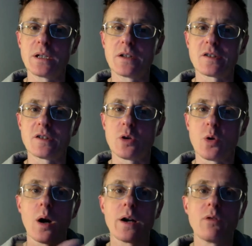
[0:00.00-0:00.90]
Because you're
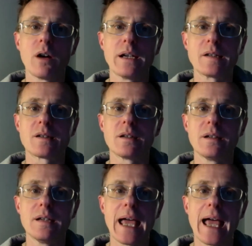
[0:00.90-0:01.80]
quite right.
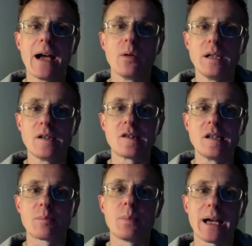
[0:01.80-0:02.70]
Now
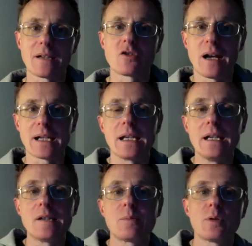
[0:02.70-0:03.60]
he's backtracking
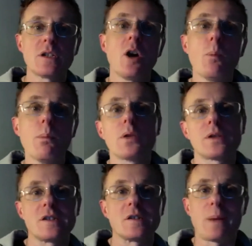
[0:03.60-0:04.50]
and he's putting old
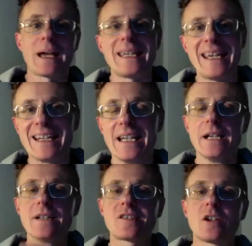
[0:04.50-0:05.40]
monsters back in,
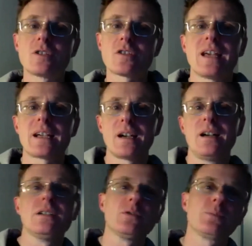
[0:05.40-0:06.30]
and so doesn't that
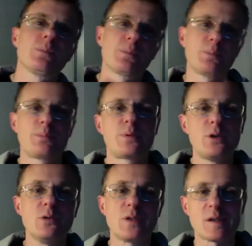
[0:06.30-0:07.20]
kind of
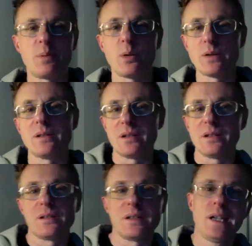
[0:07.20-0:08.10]
prove his point
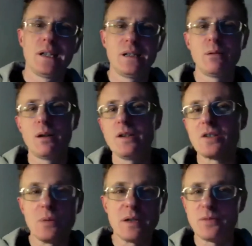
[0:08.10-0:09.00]
that you only
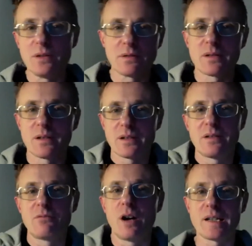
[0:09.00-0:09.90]
do it if you
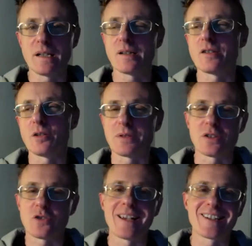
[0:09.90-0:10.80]
writing isn't up to
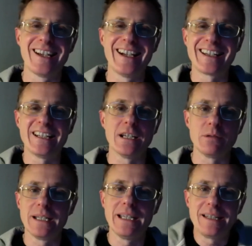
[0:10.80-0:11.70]
scratch? I don't
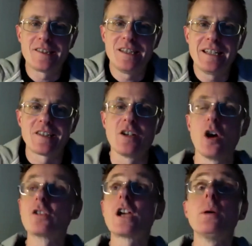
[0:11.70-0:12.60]
know. It's an
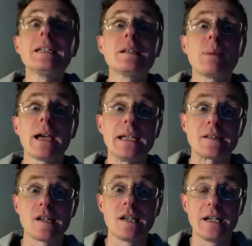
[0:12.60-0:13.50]
ongoing debate,
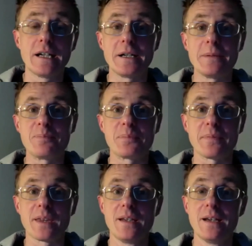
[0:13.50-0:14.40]

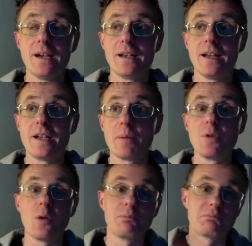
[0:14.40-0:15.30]
and I'm
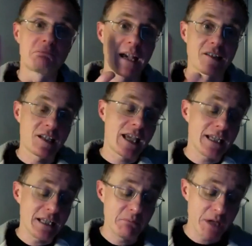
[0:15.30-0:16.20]
not casting
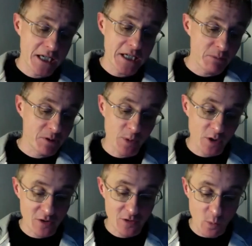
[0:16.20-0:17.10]
any
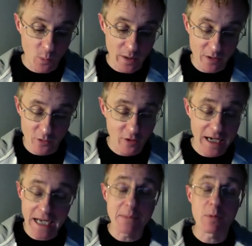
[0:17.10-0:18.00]
aspersions one way or another
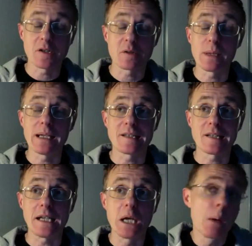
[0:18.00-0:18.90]
on anybody's
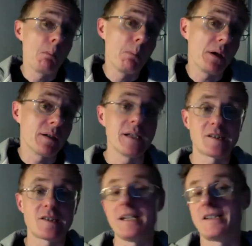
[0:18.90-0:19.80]
ability, but
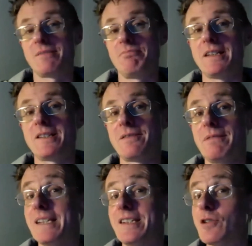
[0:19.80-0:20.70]
it's
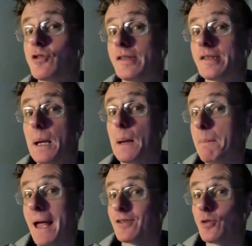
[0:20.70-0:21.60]
interesting.
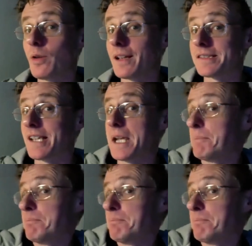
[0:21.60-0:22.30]
That's all I'll say.